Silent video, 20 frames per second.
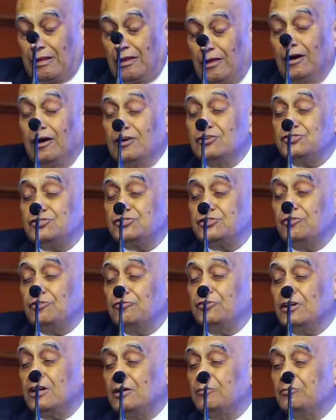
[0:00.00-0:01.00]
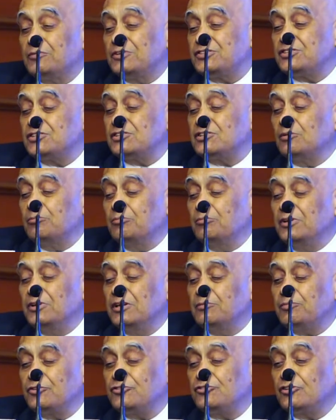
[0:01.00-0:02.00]
a severe MS is the mean
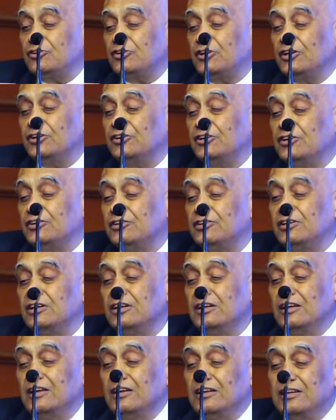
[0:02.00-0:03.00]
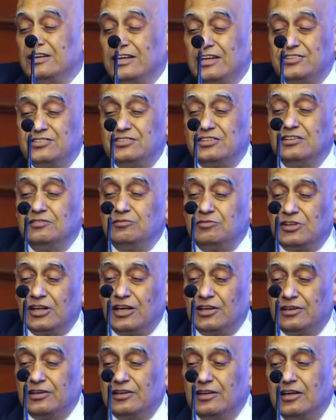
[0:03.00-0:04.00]
pressure gradient less than
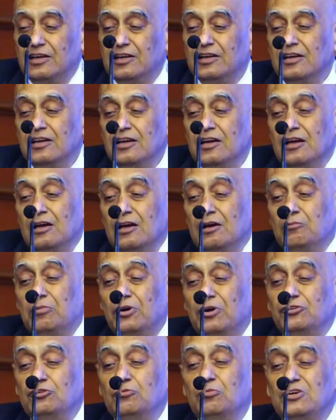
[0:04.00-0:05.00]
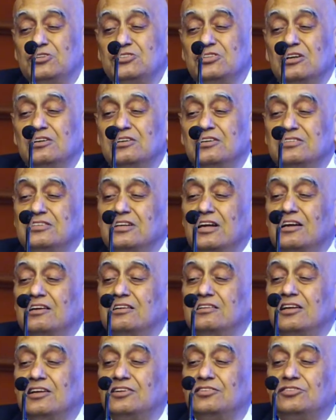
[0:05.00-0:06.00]
10. But you must understand
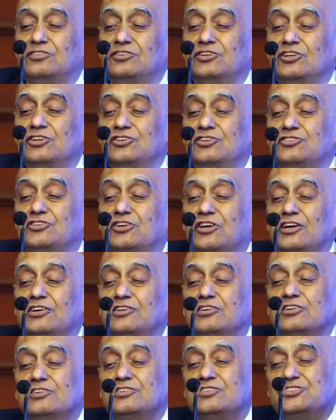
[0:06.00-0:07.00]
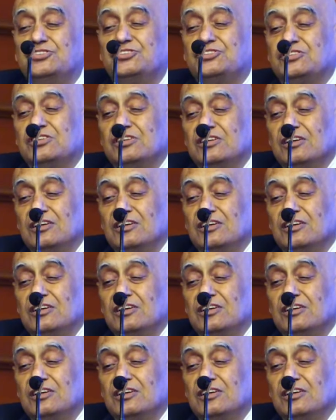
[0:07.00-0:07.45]
that these gradients,